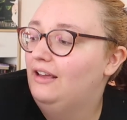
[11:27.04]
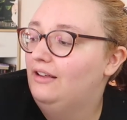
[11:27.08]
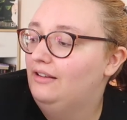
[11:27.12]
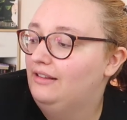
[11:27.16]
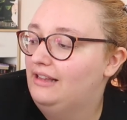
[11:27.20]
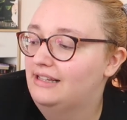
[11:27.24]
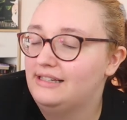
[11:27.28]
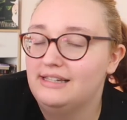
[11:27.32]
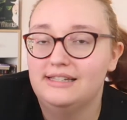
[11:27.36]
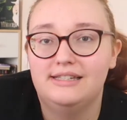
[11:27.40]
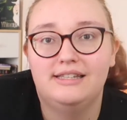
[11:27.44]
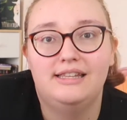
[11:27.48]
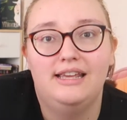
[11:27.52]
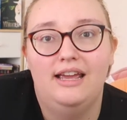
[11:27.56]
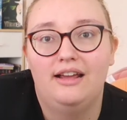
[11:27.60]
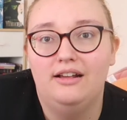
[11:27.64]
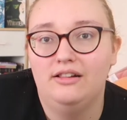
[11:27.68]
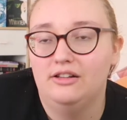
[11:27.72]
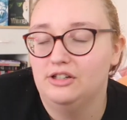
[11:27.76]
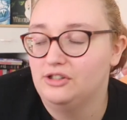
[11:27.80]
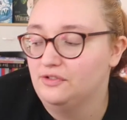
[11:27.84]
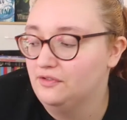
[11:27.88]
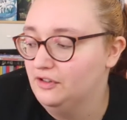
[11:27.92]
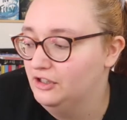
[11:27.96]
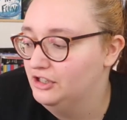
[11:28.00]
this is the
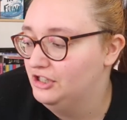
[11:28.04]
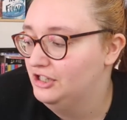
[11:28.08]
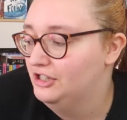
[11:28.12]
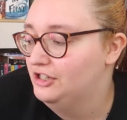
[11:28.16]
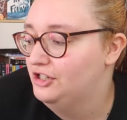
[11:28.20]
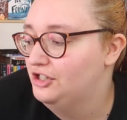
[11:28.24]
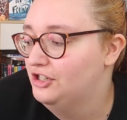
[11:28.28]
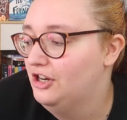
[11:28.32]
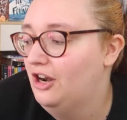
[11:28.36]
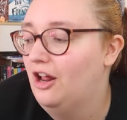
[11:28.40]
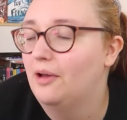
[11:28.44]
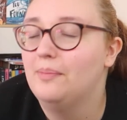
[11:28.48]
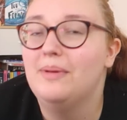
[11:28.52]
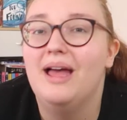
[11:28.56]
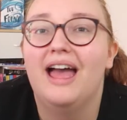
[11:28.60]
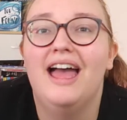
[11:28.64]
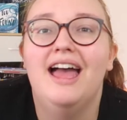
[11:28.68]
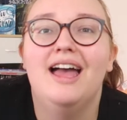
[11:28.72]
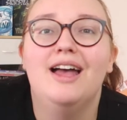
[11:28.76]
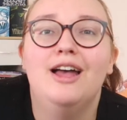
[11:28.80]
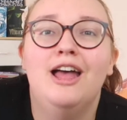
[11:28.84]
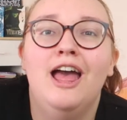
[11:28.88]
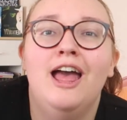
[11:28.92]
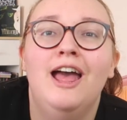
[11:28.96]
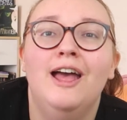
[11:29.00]
English version, shut up.
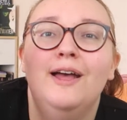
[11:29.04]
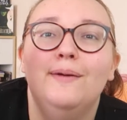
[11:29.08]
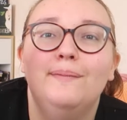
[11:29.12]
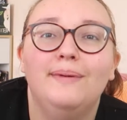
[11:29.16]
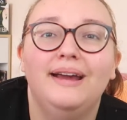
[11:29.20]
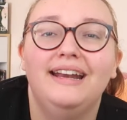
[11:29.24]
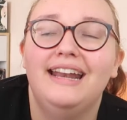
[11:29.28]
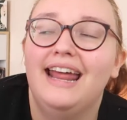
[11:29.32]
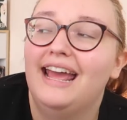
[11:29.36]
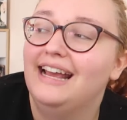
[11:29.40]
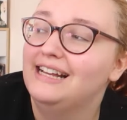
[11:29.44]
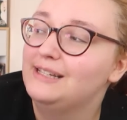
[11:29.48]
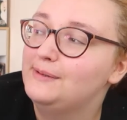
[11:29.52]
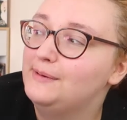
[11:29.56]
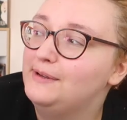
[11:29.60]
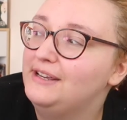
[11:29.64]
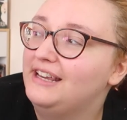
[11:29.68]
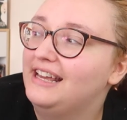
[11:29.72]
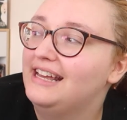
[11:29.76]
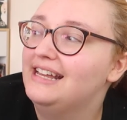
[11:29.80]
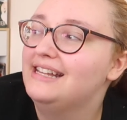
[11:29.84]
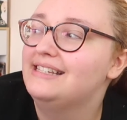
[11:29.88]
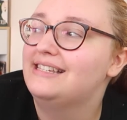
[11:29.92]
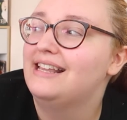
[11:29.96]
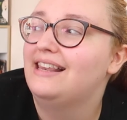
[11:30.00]
My next
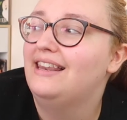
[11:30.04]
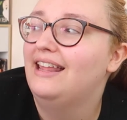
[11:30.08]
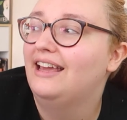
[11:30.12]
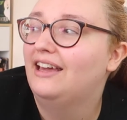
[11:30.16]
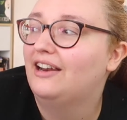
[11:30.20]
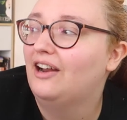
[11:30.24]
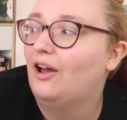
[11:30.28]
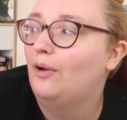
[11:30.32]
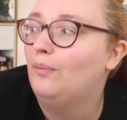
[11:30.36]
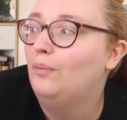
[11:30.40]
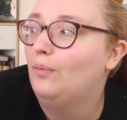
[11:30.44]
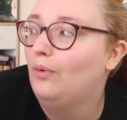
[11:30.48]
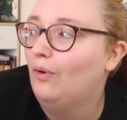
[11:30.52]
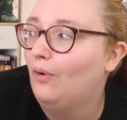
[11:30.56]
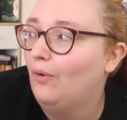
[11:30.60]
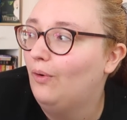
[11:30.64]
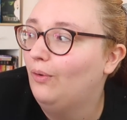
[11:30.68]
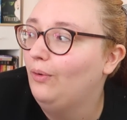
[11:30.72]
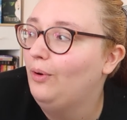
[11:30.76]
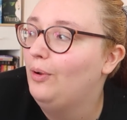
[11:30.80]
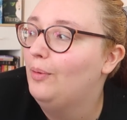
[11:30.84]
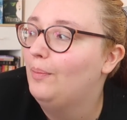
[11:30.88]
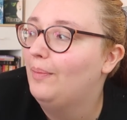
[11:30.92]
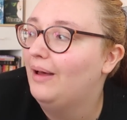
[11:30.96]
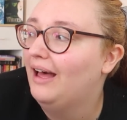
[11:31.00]
book is
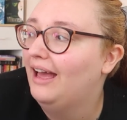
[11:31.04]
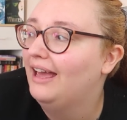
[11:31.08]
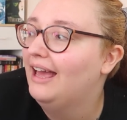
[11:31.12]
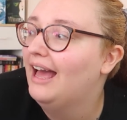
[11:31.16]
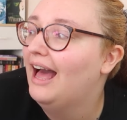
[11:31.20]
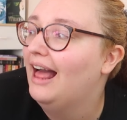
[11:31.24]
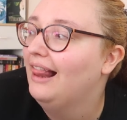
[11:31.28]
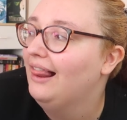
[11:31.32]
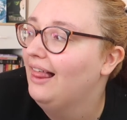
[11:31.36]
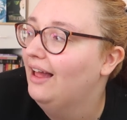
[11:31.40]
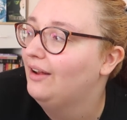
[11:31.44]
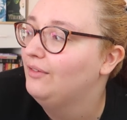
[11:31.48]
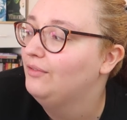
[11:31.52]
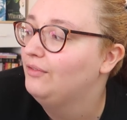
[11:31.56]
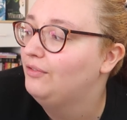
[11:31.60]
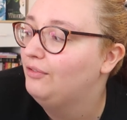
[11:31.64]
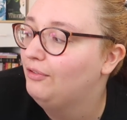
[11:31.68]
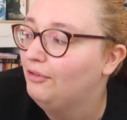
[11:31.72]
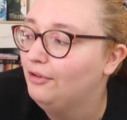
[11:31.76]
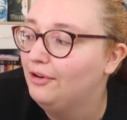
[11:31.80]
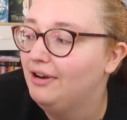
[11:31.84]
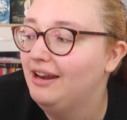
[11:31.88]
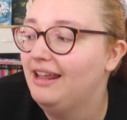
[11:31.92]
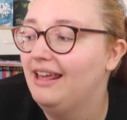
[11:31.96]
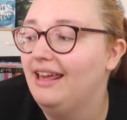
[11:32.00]
Grammon by Alain
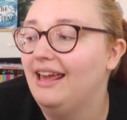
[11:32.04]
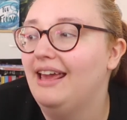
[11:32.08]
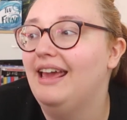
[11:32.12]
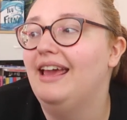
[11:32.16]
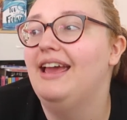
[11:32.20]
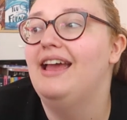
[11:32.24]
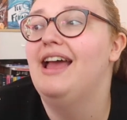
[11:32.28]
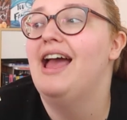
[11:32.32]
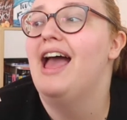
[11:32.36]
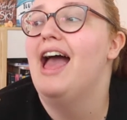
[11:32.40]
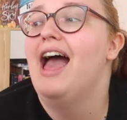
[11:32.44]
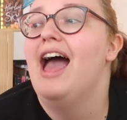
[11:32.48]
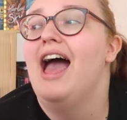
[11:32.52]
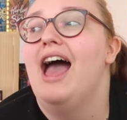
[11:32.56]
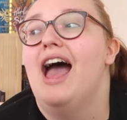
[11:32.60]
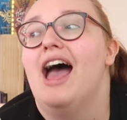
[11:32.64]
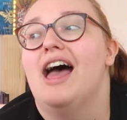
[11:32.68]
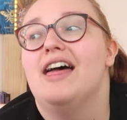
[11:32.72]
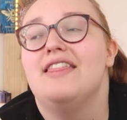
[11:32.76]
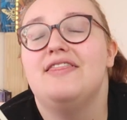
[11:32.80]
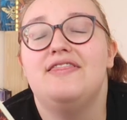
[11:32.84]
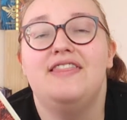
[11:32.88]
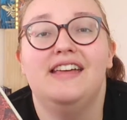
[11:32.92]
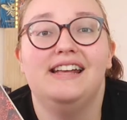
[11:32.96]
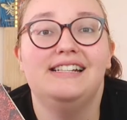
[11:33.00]
Furnier.
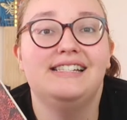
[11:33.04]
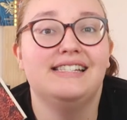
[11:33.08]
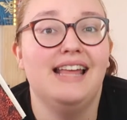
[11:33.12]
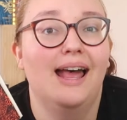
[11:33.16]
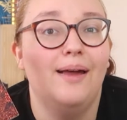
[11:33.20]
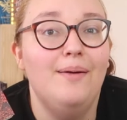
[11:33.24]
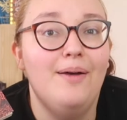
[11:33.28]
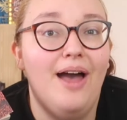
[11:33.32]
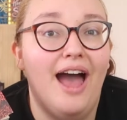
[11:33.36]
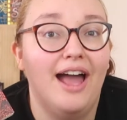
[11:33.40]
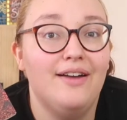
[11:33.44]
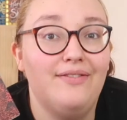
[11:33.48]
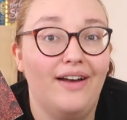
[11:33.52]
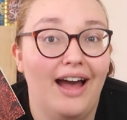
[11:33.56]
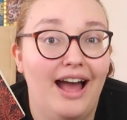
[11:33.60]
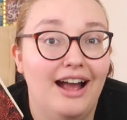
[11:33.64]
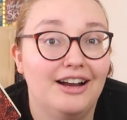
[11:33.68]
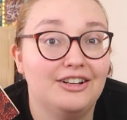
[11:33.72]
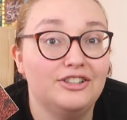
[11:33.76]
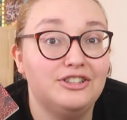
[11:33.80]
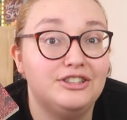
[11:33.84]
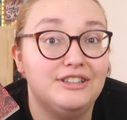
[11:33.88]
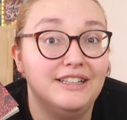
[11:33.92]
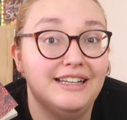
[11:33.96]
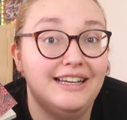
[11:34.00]
This I've
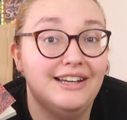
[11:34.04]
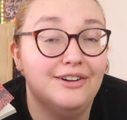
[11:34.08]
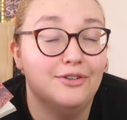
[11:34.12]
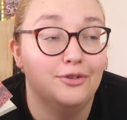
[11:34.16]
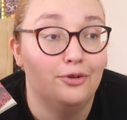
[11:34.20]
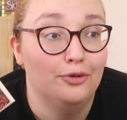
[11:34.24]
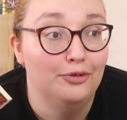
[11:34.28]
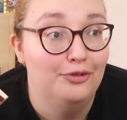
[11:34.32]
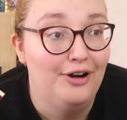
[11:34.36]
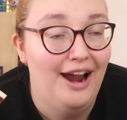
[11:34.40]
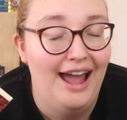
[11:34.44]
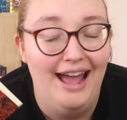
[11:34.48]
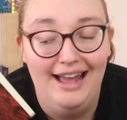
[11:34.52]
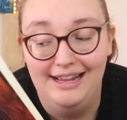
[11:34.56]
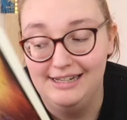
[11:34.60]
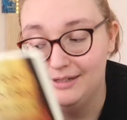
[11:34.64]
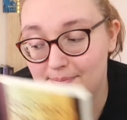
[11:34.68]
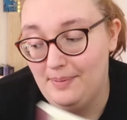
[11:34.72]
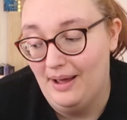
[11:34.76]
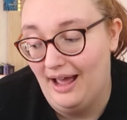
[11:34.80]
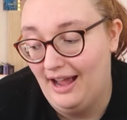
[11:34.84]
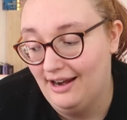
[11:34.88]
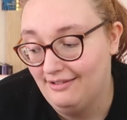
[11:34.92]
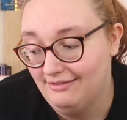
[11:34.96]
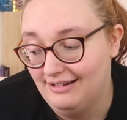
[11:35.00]
actually read,
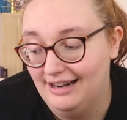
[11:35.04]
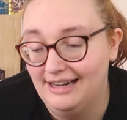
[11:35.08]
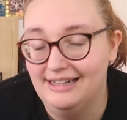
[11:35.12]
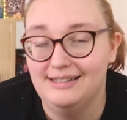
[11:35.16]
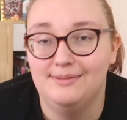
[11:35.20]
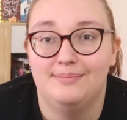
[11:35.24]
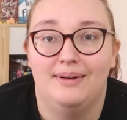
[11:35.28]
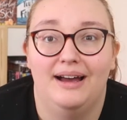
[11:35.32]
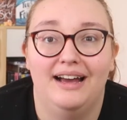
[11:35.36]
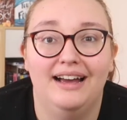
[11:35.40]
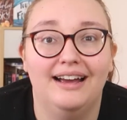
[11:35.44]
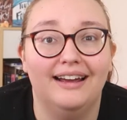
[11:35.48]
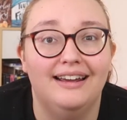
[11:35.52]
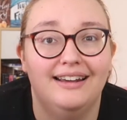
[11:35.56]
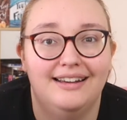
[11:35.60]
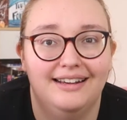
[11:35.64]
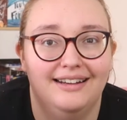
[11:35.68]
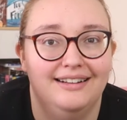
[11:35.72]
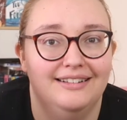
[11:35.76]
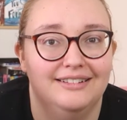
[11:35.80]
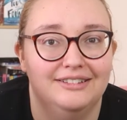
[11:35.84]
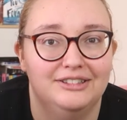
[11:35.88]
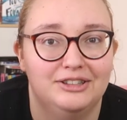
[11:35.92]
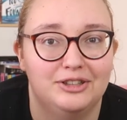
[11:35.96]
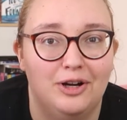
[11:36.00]
but I read my
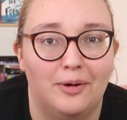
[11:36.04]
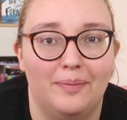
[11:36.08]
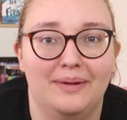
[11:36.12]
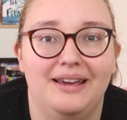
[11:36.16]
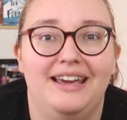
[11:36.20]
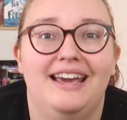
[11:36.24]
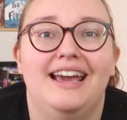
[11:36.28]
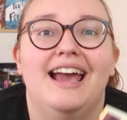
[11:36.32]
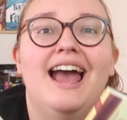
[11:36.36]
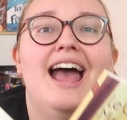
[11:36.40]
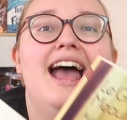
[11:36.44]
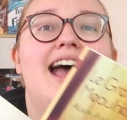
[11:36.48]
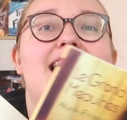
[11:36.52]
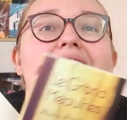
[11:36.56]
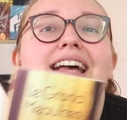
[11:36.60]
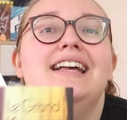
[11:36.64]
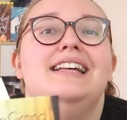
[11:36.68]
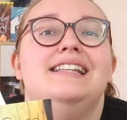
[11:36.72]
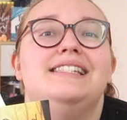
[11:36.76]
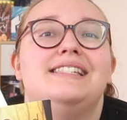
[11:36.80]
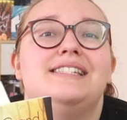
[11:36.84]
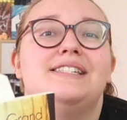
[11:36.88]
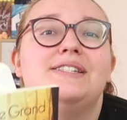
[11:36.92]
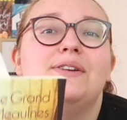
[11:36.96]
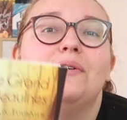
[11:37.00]
English copy.
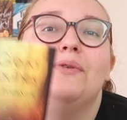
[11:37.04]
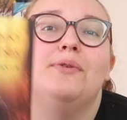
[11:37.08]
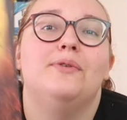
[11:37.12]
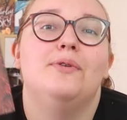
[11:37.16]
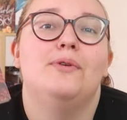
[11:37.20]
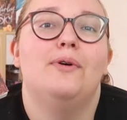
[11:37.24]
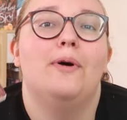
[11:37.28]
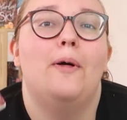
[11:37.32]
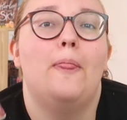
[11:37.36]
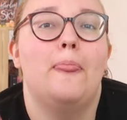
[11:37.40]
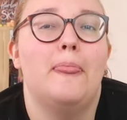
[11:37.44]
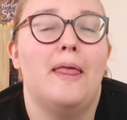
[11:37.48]
So